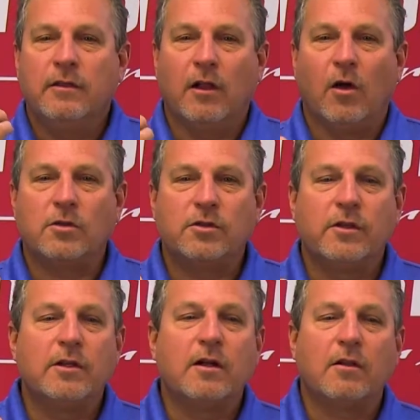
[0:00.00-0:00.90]
The larger
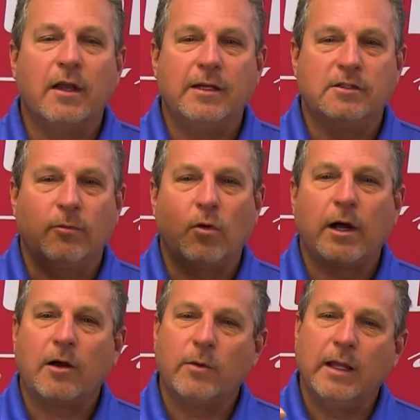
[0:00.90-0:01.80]
the duct leaks, the
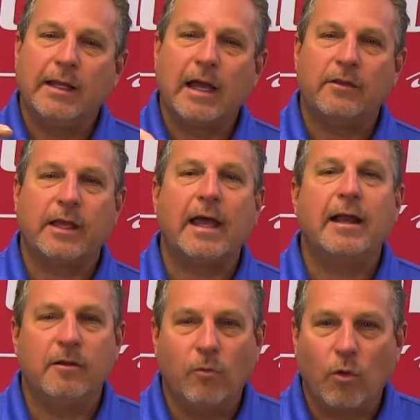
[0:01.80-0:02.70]
more air we leak out in the
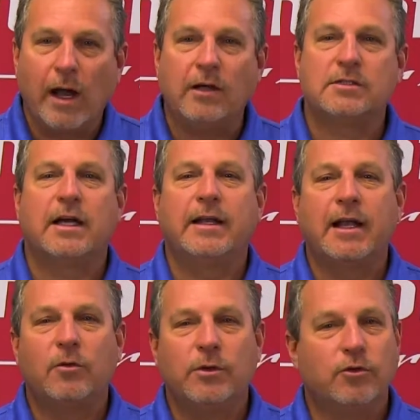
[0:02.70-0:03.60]
attic, the more outside
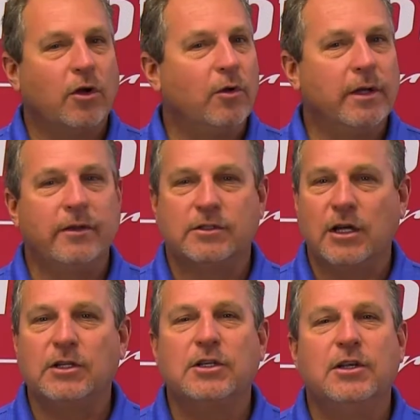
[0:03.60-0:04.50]
air we draw in It's
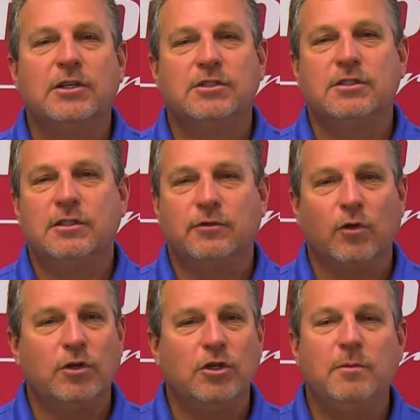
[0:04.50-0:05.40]
unconditioned, It's
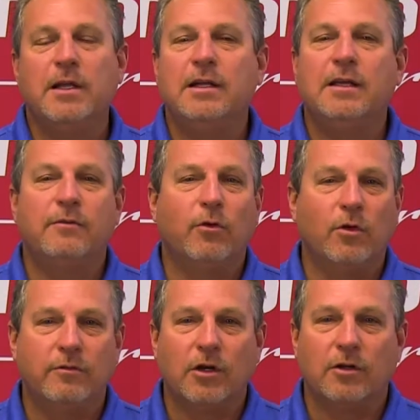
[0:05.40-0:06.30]
full of humidity,
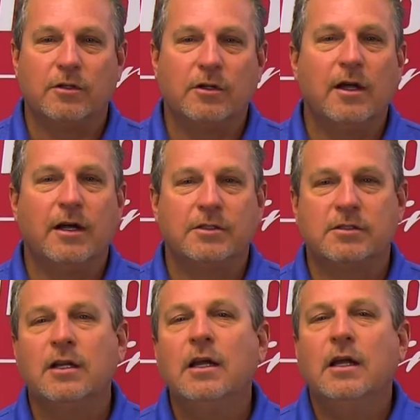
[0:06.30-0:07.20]
full of dirt and
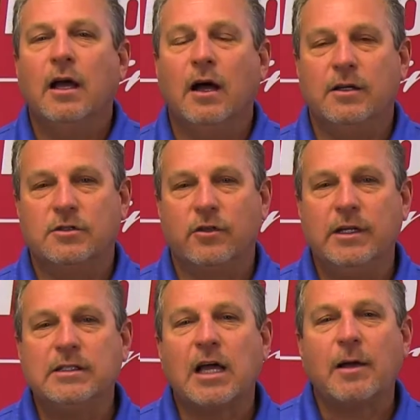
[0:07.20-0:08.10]
dust. Uh, so
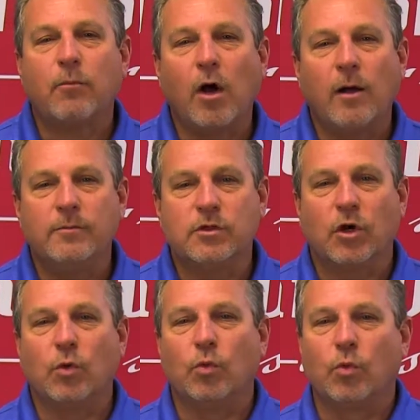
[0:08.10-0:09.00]
these type problems
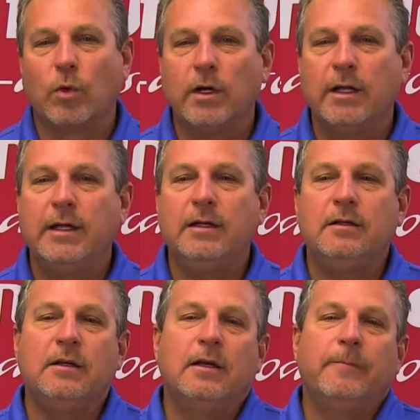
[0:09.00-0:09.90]
are
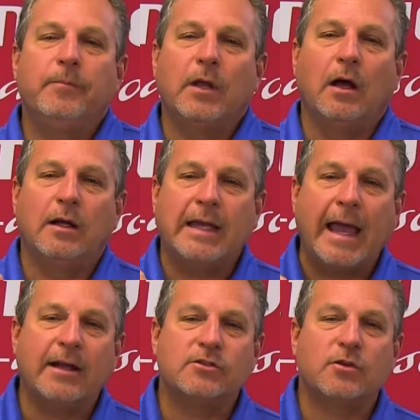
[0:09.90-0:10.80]
really uh,
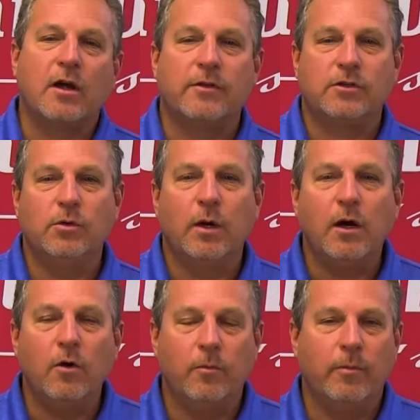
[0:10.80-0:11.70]
catastrophic to a
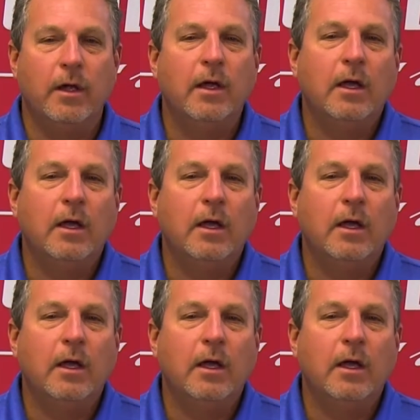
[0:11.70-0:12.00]
home.